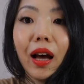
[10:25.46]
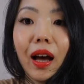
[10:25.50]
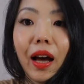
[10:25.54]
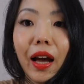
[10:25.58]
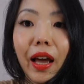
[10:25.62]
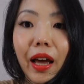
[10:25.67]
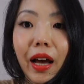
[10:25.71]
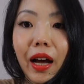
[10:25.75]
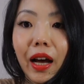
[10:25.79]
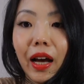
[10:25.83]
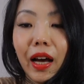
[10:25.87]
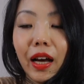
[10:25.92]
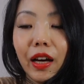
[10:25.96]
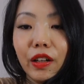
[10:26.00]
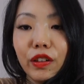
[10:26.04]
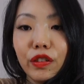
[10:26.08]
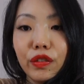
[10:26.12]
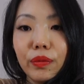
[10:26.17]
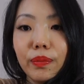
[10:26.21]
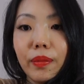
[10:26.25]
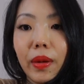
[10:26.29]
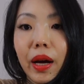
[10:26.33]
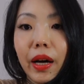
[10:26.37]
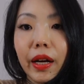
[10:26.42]
I have
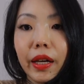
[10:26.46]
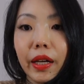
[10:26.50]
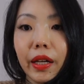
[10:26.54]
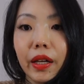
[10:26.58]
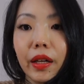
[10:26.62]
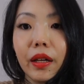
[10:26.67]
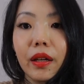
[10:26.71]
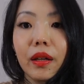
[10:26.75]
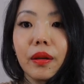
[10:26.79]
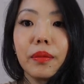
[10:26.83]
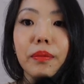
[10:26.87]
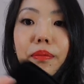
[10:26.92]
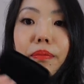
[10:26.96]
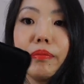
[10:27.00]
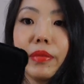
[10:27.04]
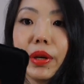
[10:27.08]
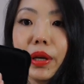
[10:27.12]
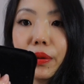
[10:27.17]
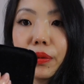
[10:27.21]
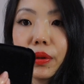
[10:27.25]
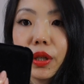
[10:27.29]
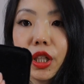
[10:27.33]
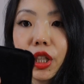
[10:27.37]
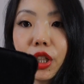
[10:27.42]
my
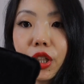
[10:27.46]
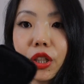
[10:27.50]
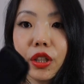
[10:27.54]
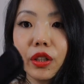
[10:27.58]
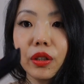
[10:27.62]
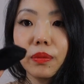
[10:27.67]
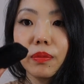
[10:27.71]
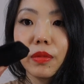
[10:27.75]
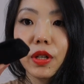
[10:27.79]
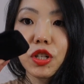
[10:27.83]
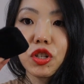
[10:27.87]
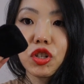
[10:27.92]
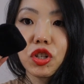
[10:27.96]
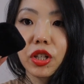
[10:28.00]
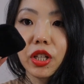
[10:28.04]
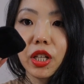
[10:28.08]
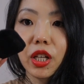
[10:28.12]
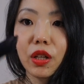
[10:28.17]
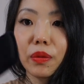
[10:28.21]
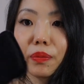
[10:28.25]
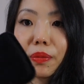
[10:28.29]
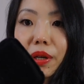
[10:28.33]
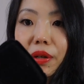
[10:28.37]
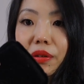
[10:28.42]
mirror, my
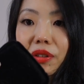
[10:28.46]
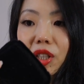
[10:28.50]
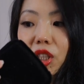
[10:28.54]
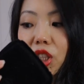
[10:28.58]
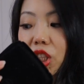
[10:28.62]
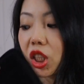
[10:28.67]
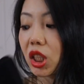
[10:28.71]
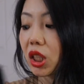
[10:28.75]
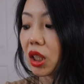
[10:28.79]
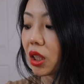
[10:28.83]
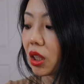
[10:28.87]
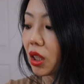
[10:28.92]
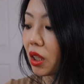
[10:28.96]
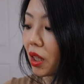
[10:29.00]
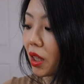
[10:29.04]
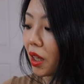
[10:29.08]
Chanel mirror,